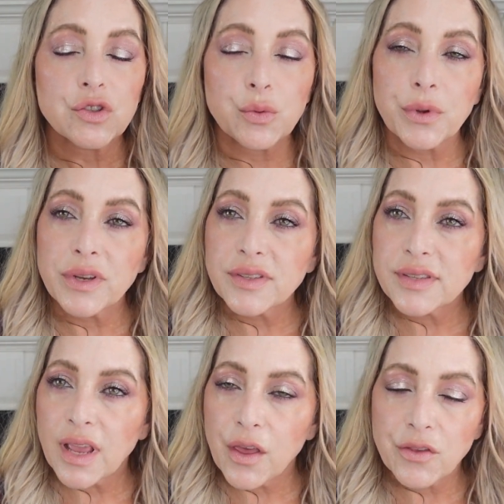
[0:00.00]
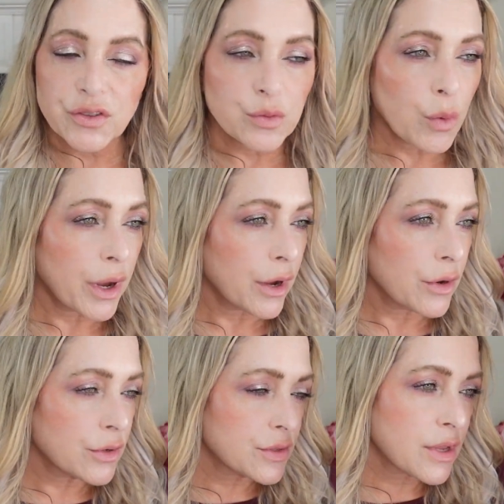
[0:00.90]
So we're going to see how this
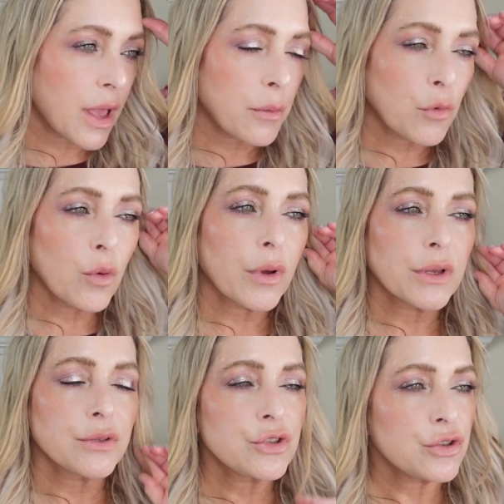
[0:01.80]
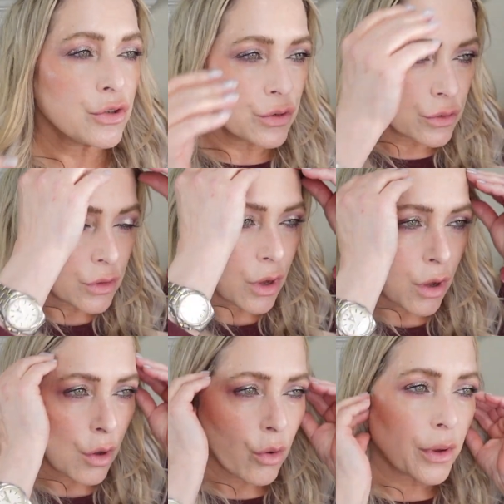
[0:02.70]
wears. I'm going to
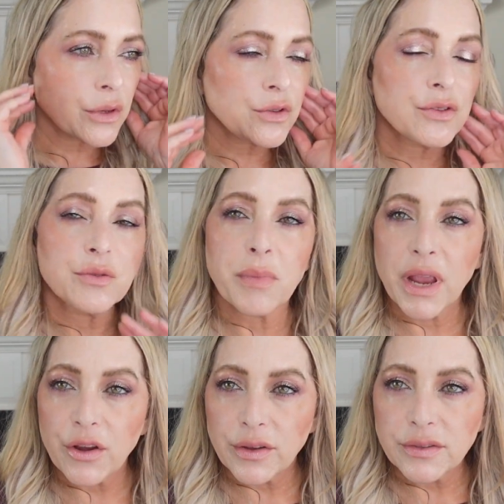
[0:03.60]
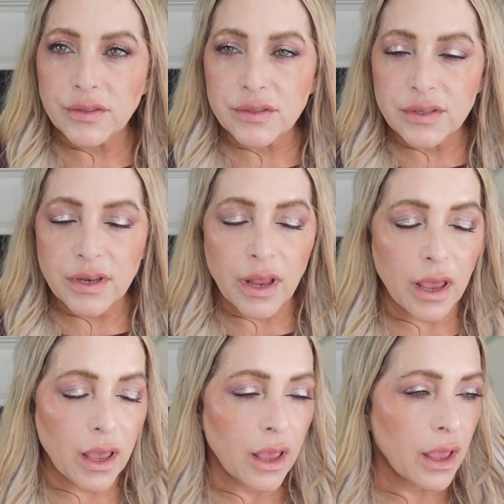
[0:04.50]
go and do some errands
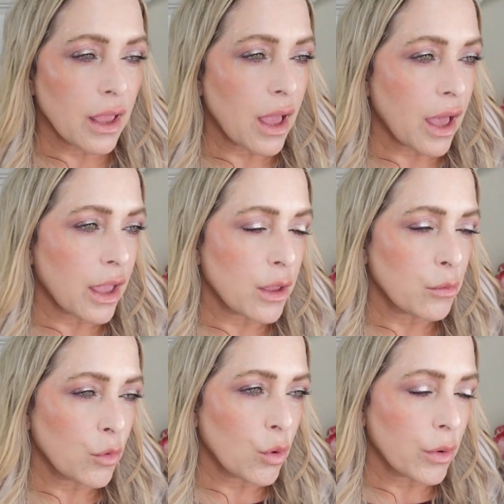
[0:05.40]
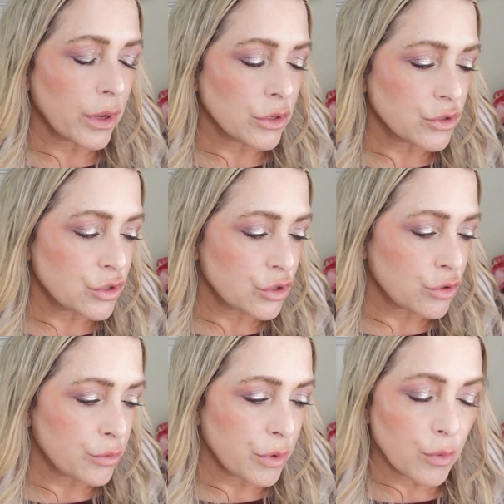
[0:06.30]
today. I am going
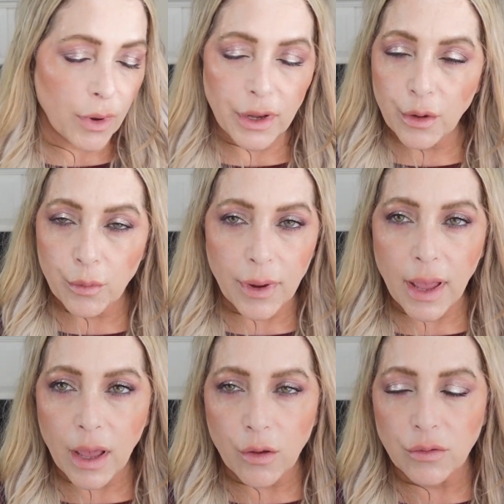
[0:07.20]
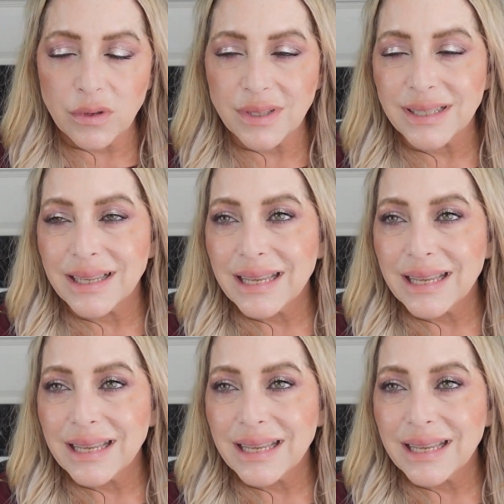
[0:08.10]
to be running around.